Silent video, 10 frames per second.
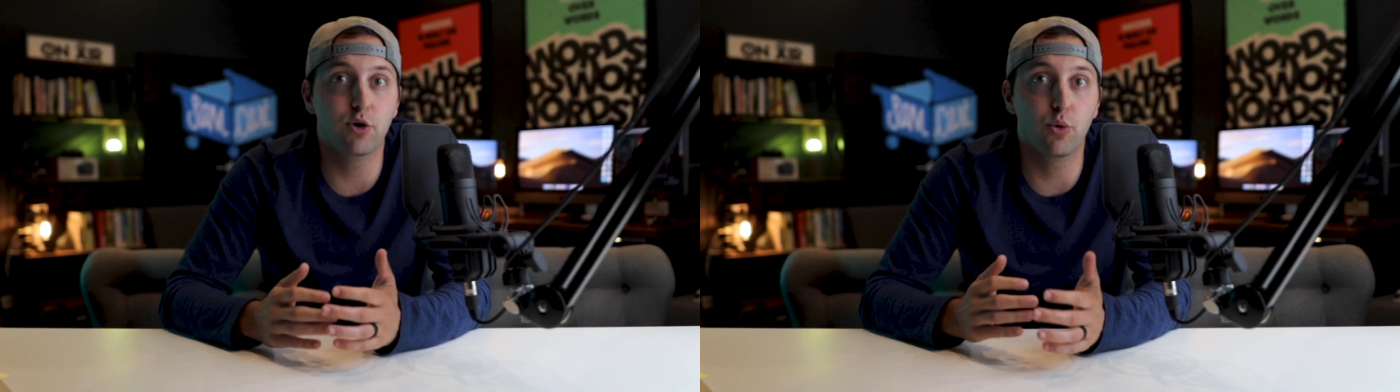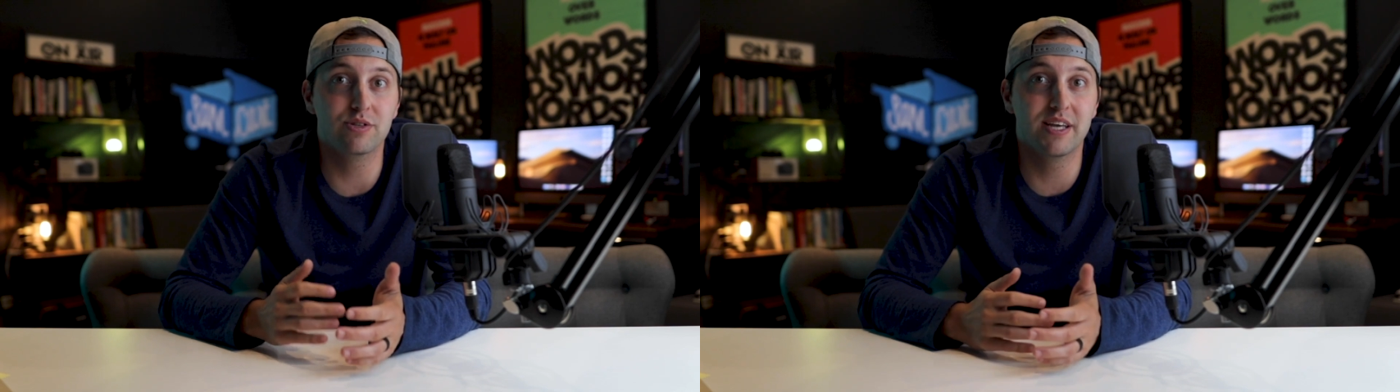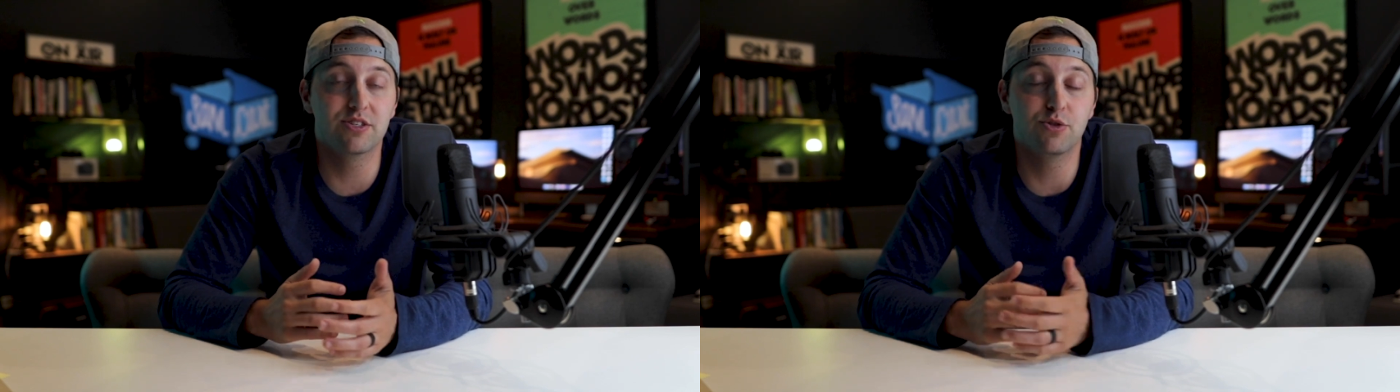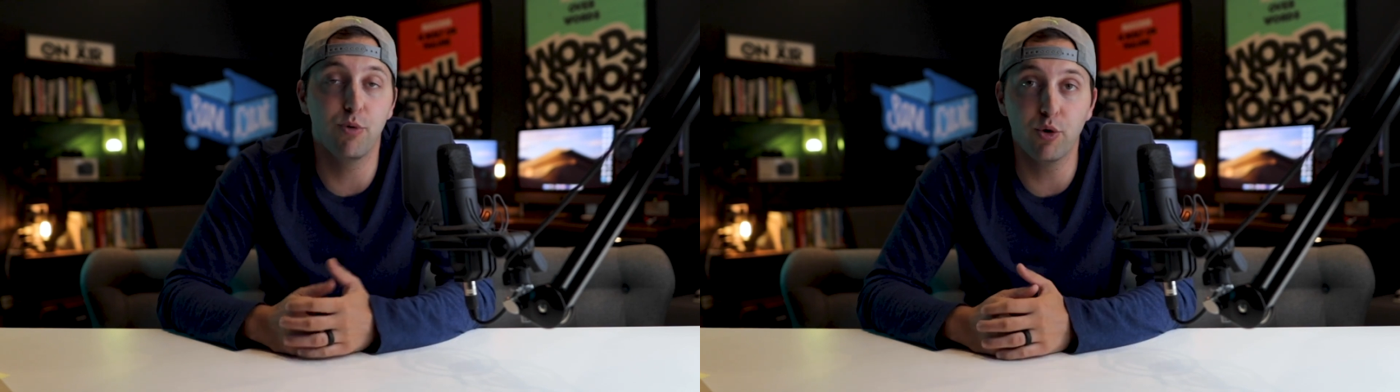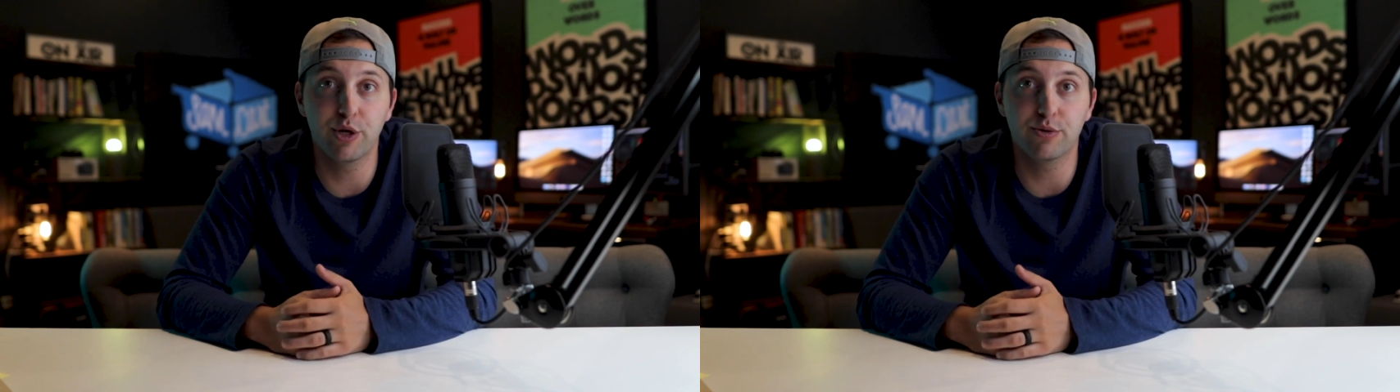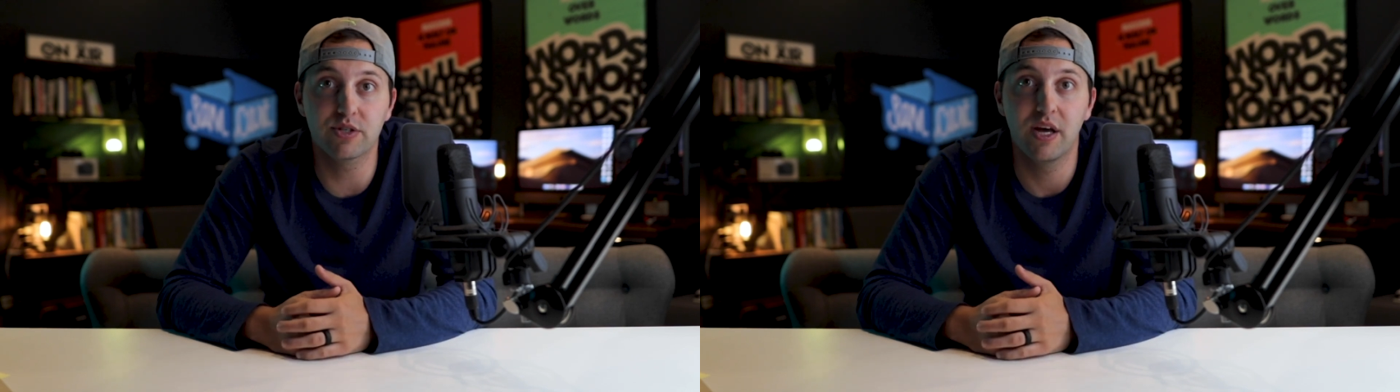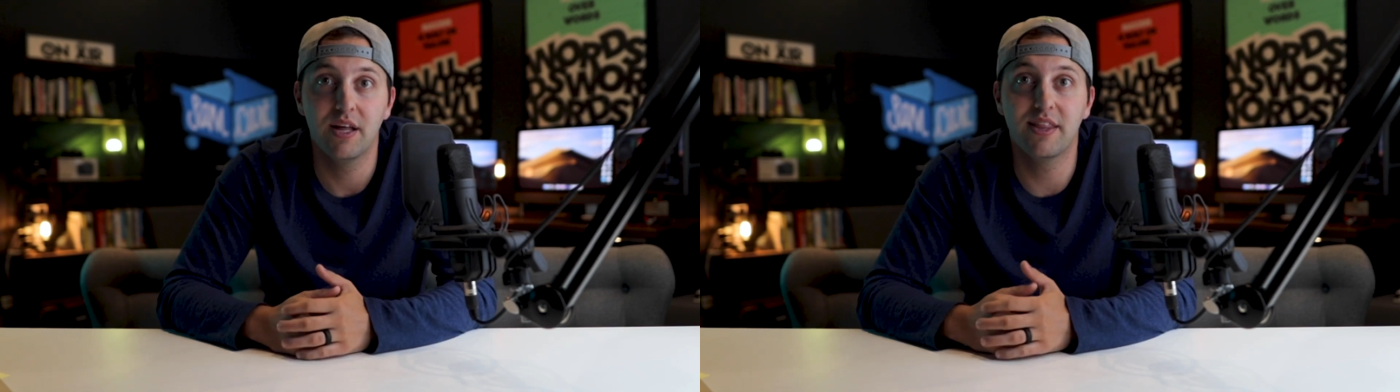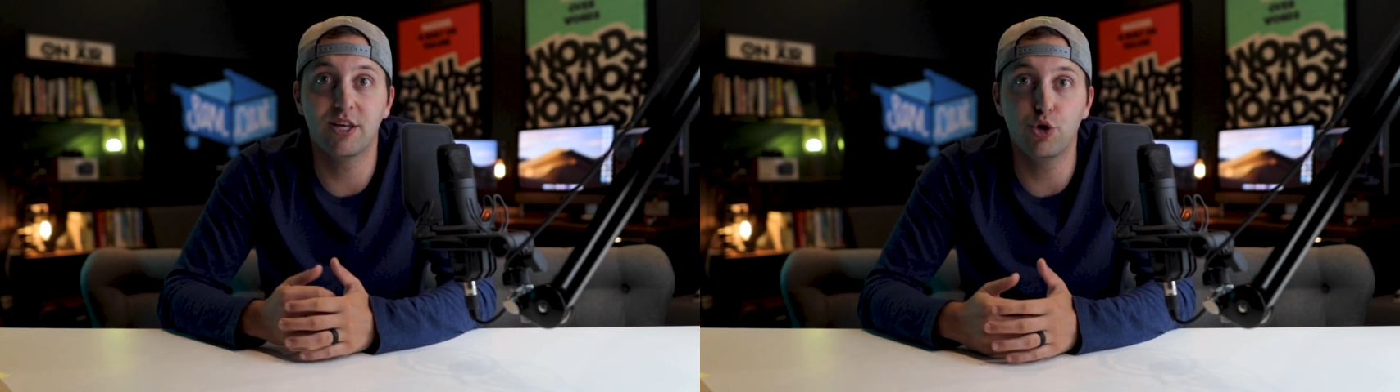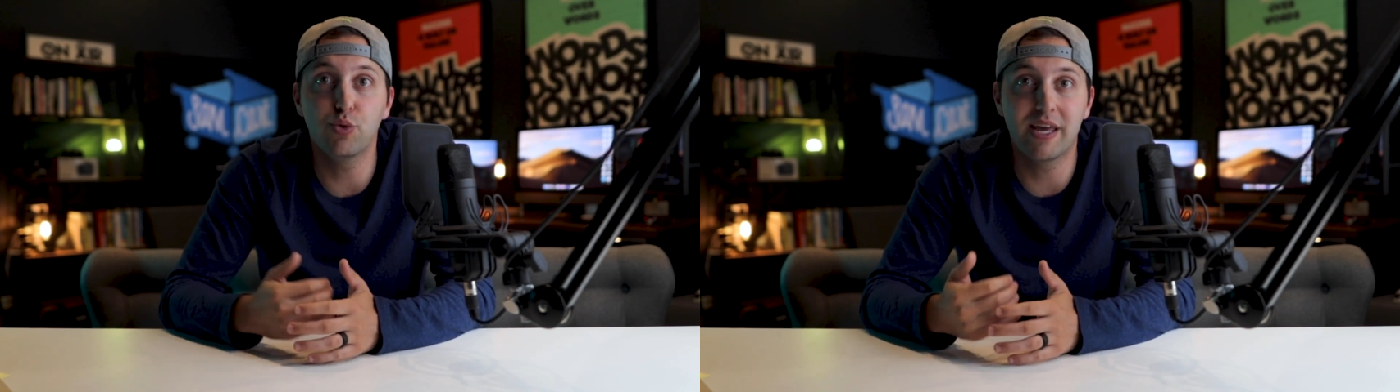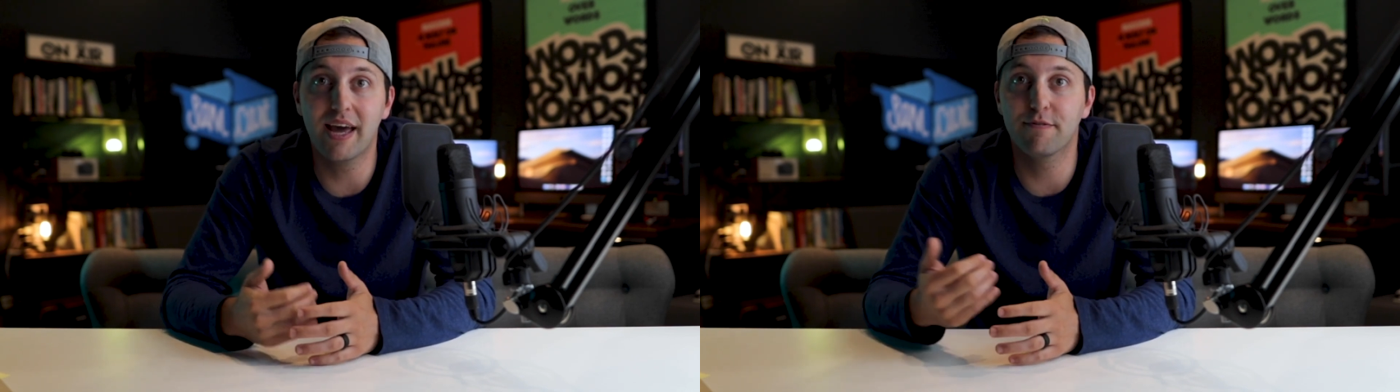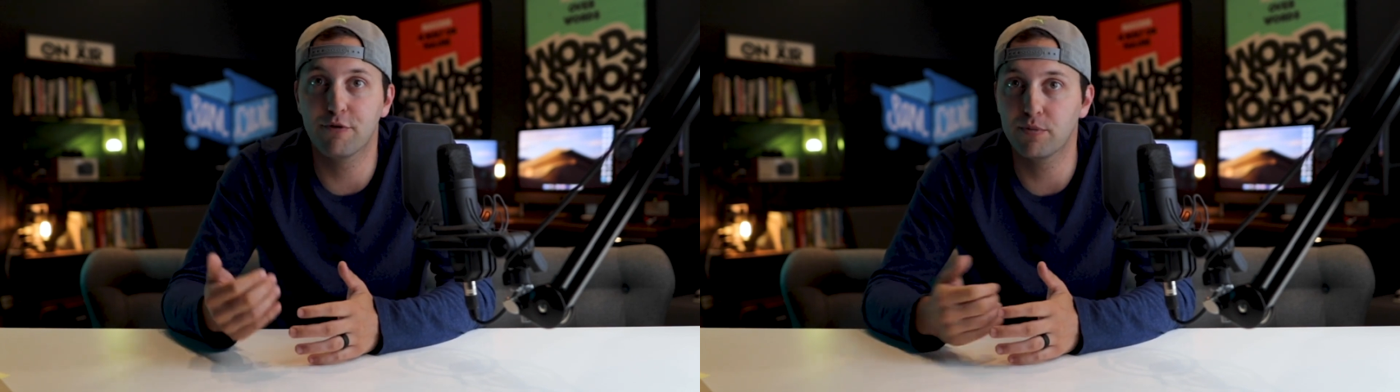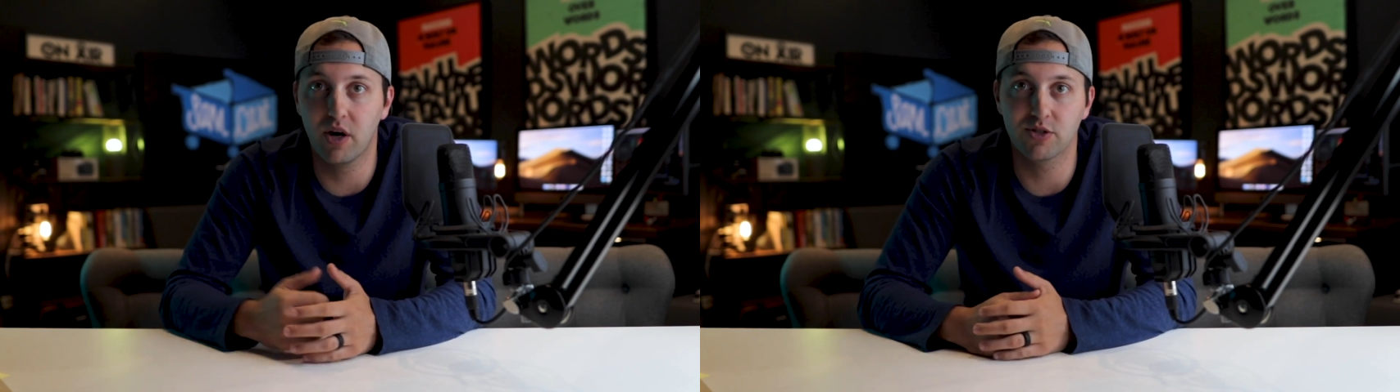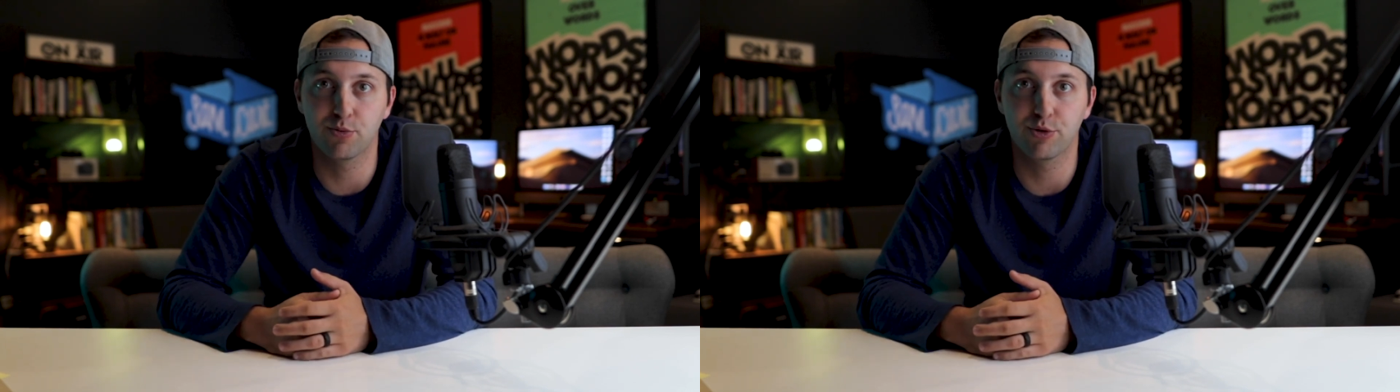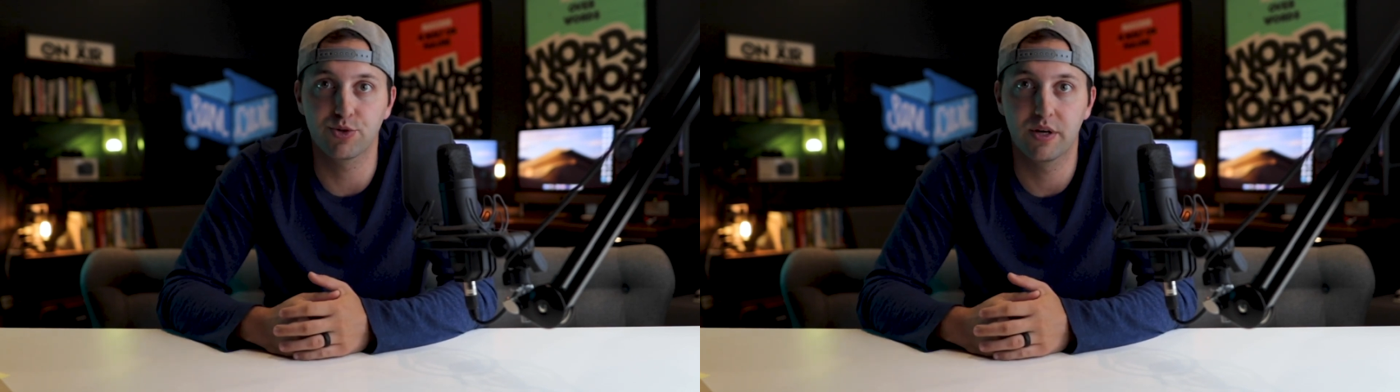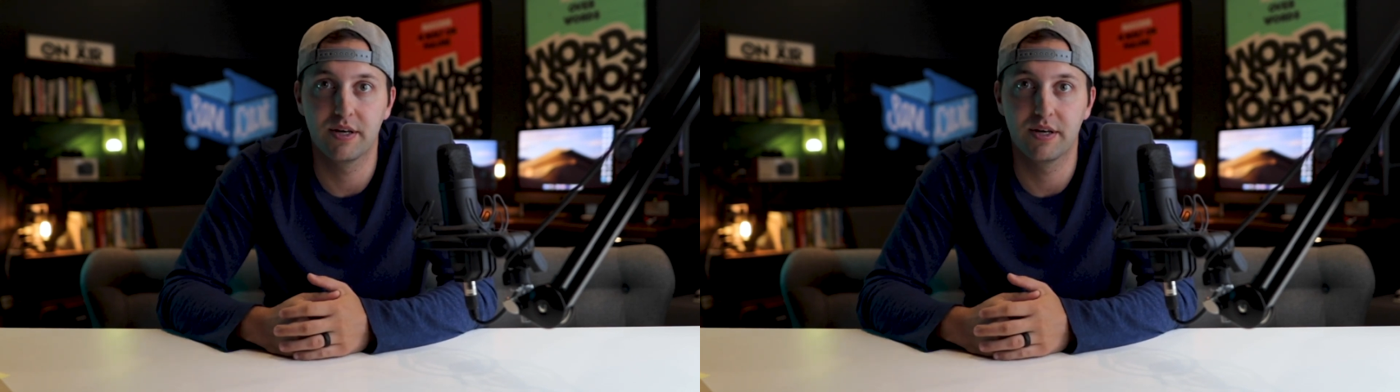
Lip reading: or testimonials that you get from customers.